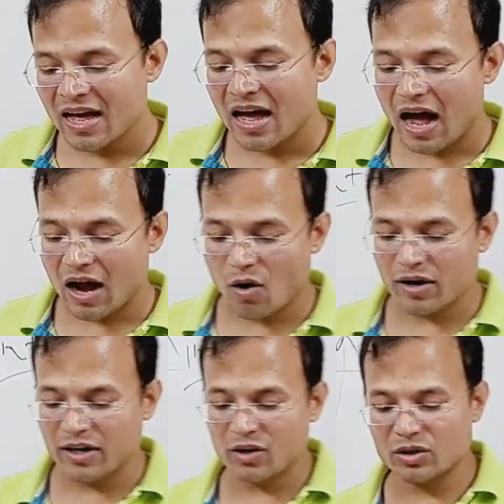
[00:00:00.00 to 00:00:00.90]

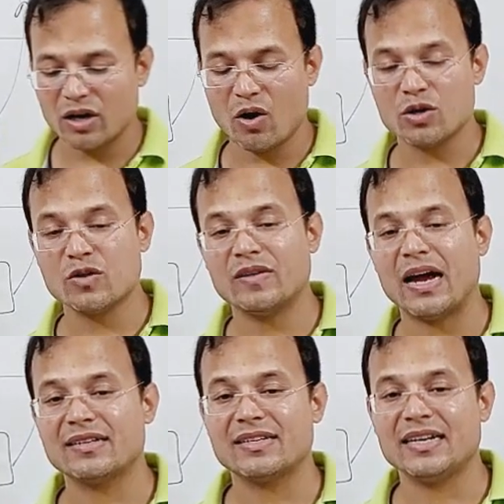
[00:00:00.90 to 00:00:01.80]
according to the laws of
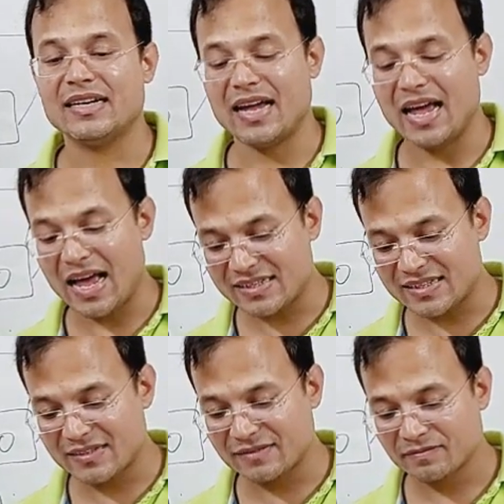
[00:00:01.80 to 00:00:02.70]
that state S,
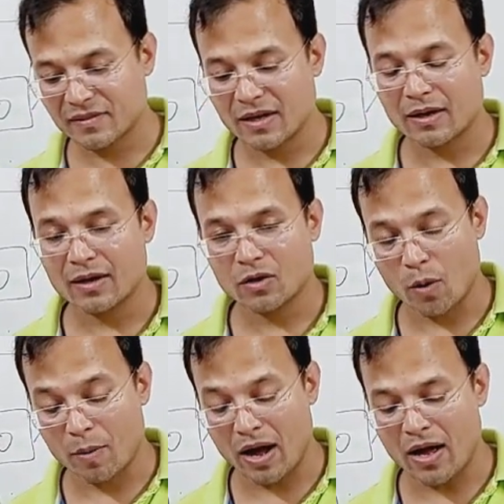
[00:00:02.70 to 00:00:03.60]

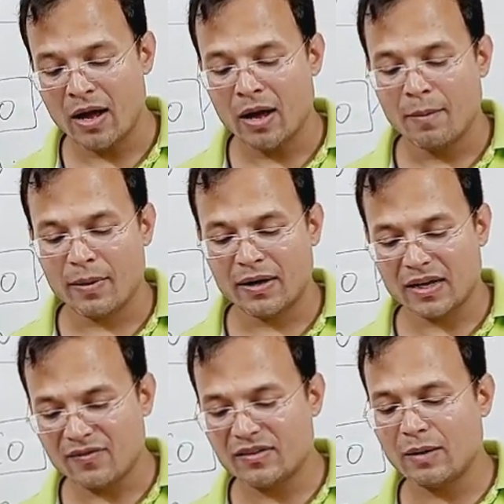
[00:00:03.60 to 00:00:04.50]
comma, but
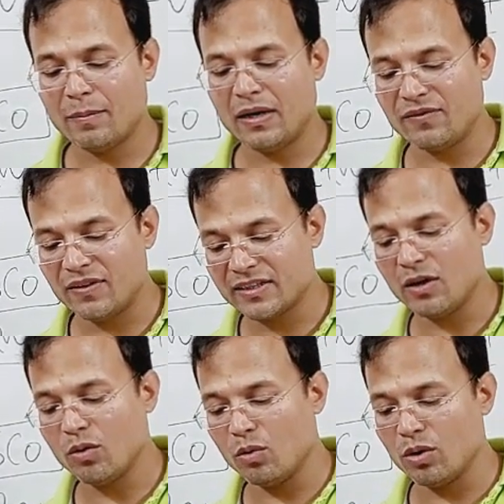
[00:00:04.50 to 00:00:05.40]
if the
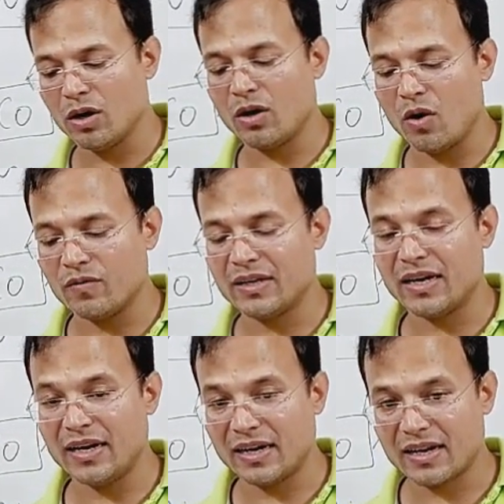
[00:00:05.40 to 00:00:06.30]
beneficial owner of the
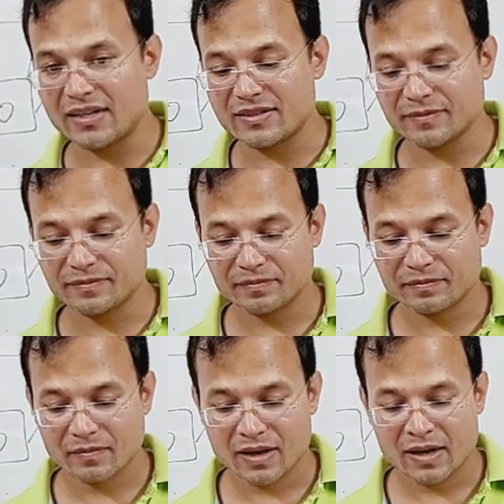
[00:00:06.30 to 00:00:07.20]
interest
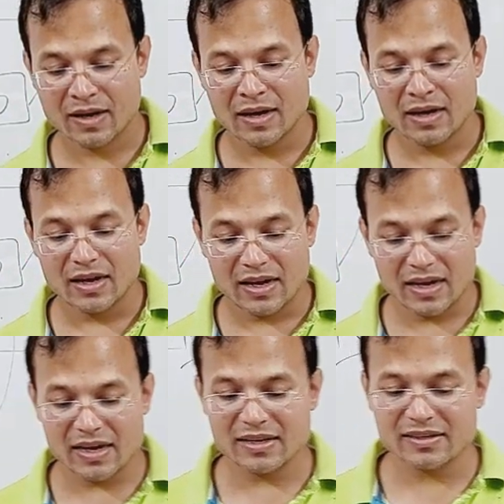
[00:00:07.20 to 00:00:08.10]

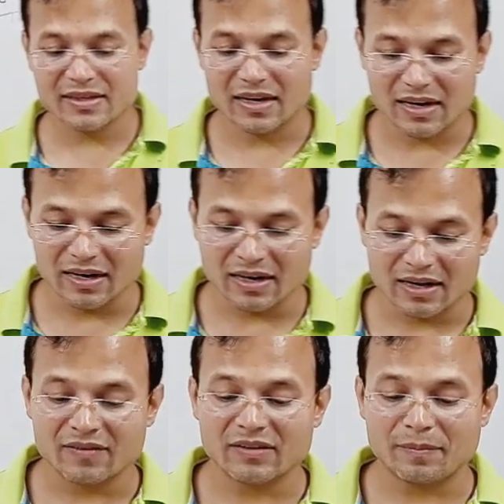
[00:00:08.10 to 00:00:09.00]
is
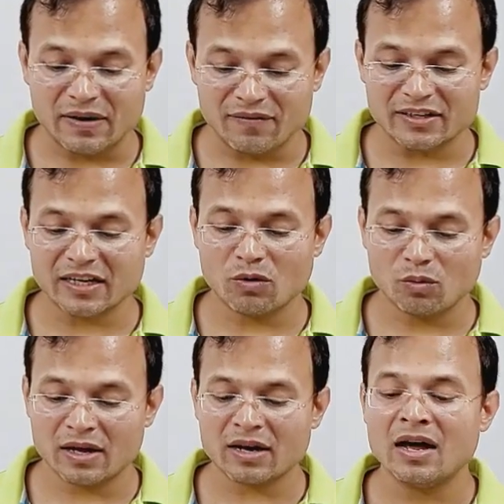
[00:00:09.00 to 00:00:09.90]
if the beneficial
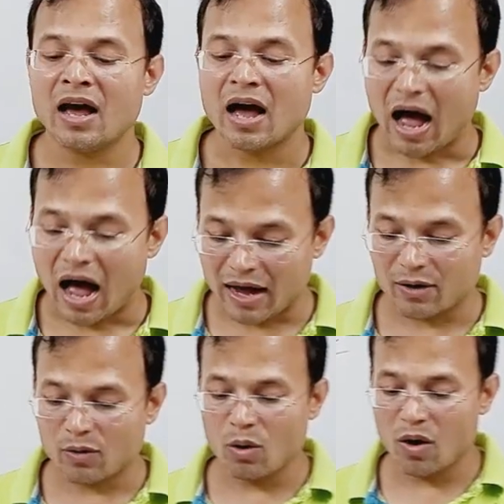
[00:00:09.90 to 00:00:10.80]
owner
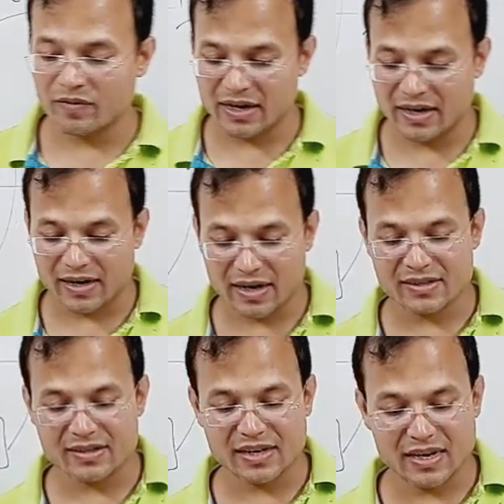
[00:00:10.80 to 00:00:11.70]
ARCO of the
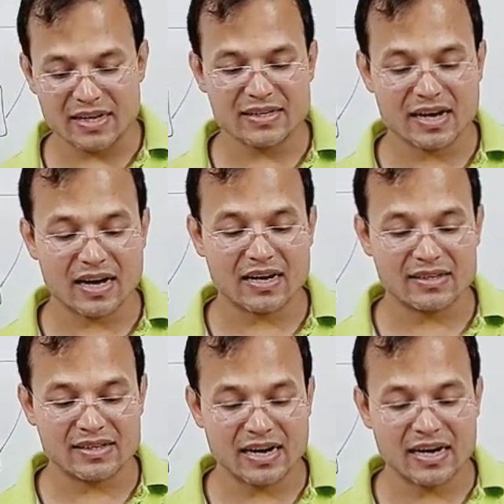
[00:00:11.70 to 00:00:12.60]
interest is a
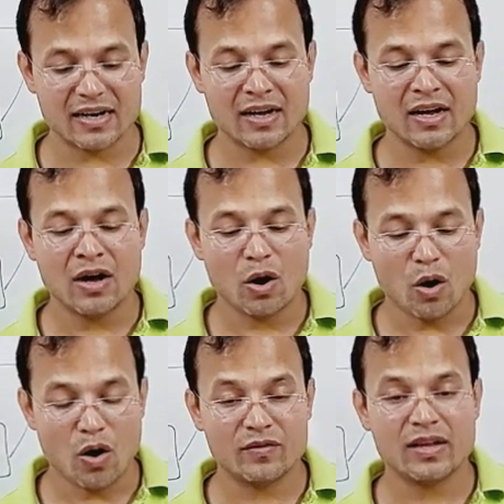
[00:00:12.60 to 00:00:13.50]
resident
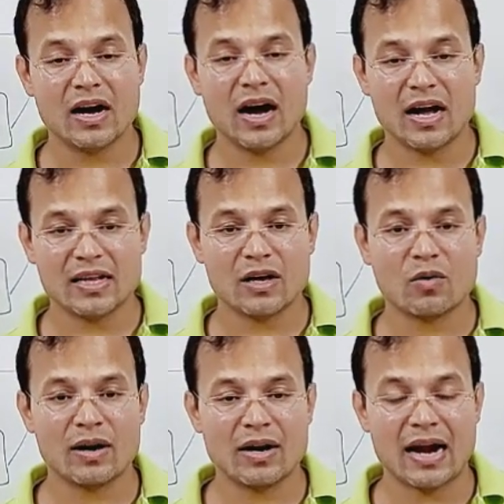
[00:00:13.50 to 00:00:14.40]
of the other
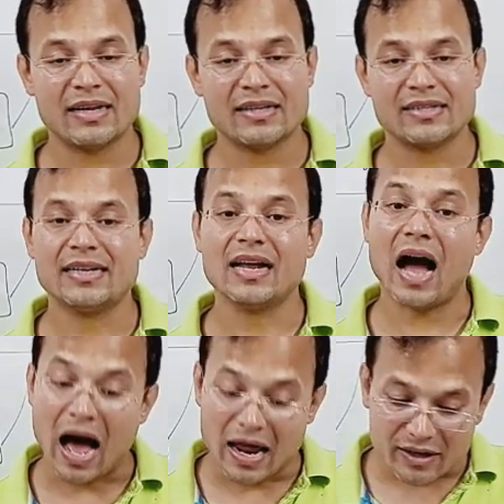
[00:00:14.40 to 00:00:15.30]
contracting state
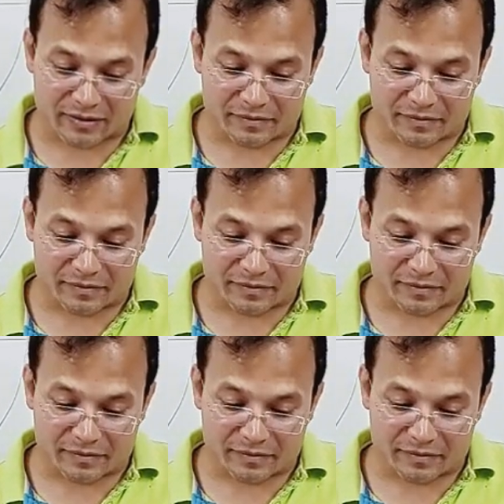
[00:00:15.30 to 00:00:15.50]
R,